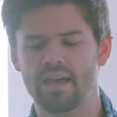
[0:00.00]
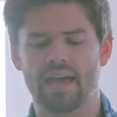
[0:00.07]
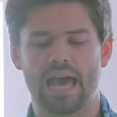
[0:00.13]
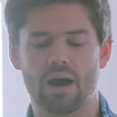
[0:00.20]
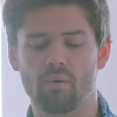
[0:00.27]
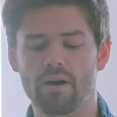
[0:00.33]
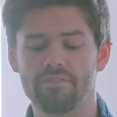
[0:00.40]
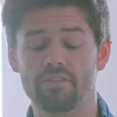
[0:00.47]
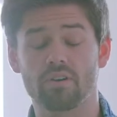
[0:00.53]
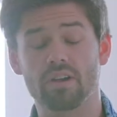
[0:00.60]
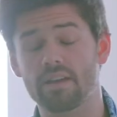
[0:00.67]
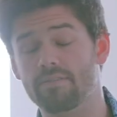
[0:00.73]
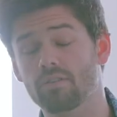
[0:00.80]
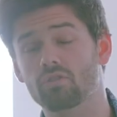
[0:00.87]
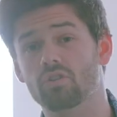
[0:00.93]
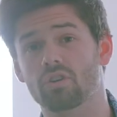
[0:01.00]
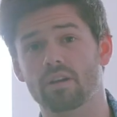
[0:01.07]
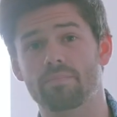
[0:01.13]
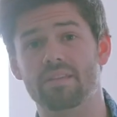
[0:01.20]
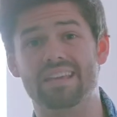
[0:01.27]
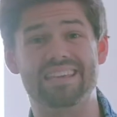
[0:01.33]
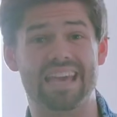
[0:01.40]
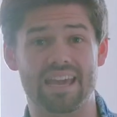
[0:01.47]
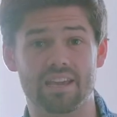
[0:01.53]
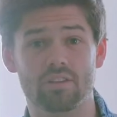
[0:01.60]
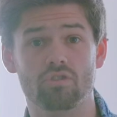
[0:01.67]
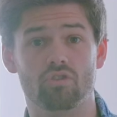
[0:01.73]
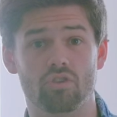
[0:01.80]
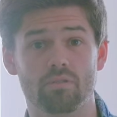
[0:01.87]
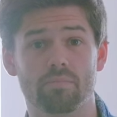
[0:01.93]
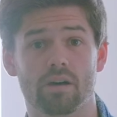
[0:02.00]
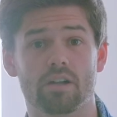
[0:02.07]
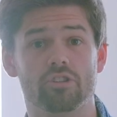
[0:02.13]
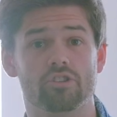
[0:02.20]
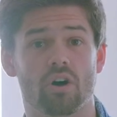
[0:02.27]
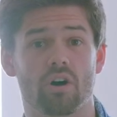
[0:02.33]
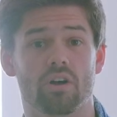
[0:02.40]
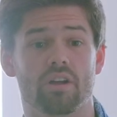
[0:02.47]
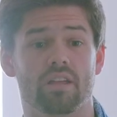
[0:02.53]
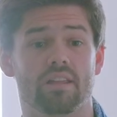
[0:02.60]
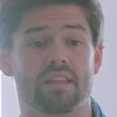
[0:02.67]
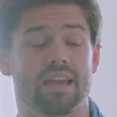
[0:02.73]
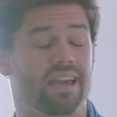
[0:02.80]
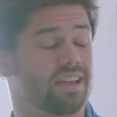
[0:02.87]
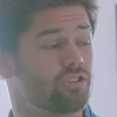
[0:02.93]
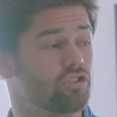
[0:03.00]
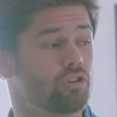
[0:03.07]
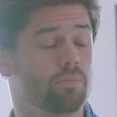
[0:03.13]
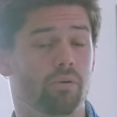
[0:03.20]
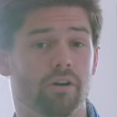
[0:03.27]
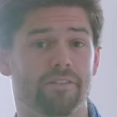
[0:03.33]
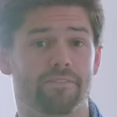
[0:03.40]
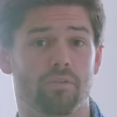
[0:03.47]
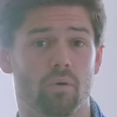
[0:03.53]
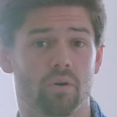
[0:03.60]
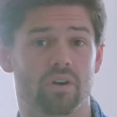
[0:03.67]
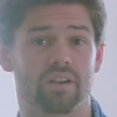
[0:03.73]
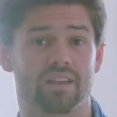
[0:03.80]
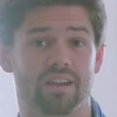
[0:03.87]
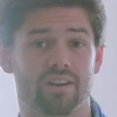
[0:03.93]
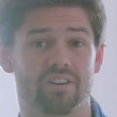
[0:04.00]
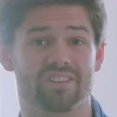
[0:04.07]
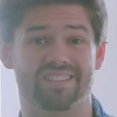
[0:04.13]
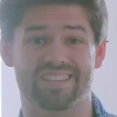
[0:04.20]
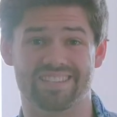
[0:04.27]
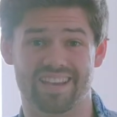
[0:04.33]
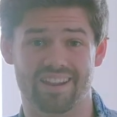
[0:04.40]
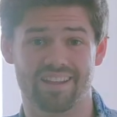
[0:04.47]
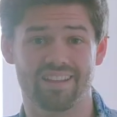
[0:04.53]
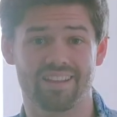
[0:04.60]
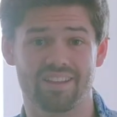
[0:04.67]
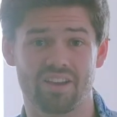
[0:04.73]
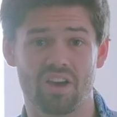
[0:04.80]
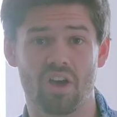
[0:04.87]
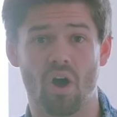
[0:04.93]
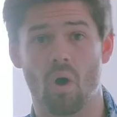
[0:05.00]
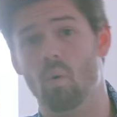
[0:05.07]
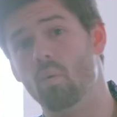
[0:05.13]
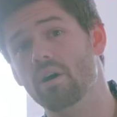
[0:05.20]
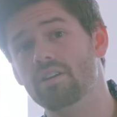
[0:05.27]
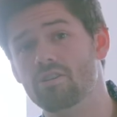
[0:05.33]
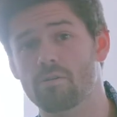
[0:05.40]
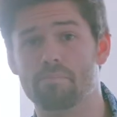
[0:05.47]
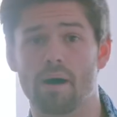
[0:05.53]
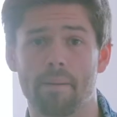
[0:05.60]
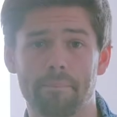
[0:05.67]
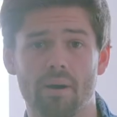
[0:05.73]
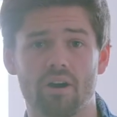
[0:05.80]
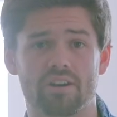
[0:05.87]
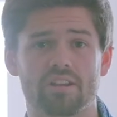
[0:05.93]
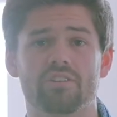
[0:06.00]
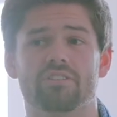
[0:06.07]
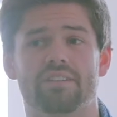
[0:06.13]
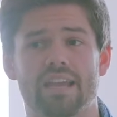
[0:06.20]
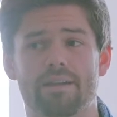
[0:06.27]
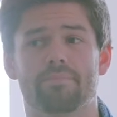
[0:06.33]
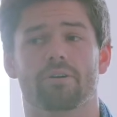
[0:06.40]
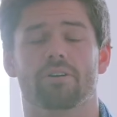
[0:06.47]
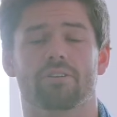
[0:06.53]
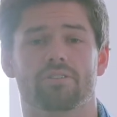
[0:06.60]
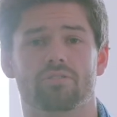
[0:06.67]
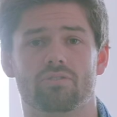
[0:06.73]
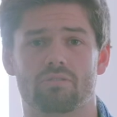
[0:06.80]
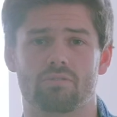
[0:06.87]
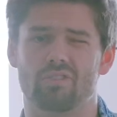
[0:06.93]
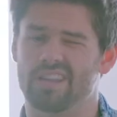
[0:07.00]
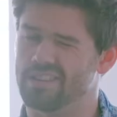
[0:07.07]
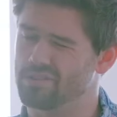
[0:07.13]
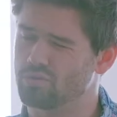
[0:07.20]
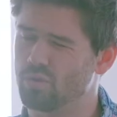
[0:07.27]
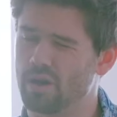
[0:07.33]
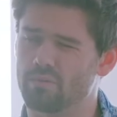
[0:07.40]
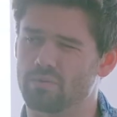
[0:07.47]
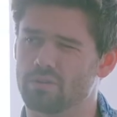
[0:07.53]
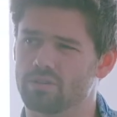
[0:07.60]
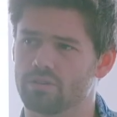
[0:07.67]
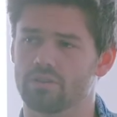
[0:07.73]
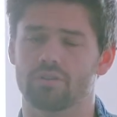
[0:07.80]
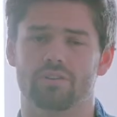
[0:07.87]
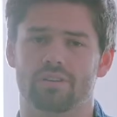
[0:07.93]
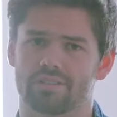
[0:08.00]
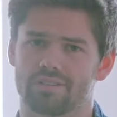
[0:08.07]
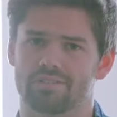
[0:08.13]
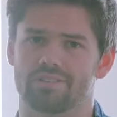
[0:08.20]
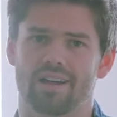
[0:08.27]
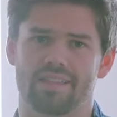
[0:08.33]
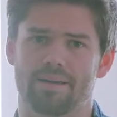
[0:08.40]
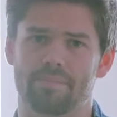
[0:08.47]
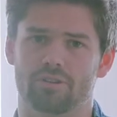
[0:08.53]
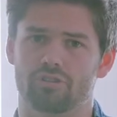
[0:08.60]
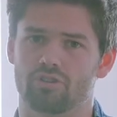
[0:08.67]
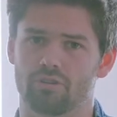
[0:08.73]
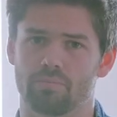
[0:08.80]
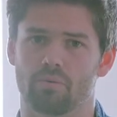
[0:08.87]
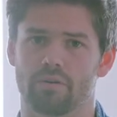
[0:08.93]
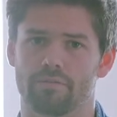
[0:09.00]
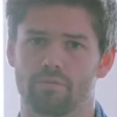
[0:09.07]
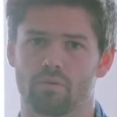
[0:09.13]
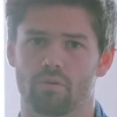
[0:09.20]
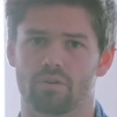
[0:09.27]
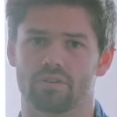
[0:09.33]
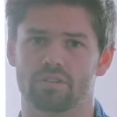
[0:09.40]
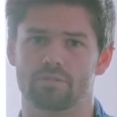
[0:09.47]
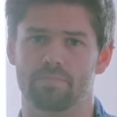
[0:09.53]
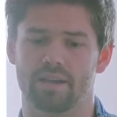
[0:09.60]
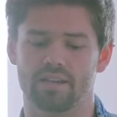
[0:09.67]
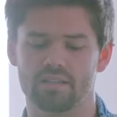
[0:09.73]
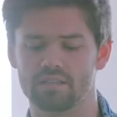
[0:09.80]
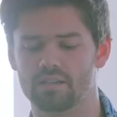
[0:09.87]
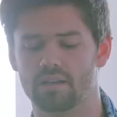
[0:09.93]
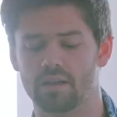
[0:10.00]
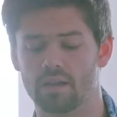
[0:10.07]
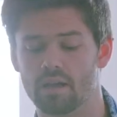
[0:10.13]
However, if you turn up the gain too much on a 2.4 gigahertz antenna, one, you're bombarding your neighbors, and it's quite rude to do because there's not that much 2.4 space.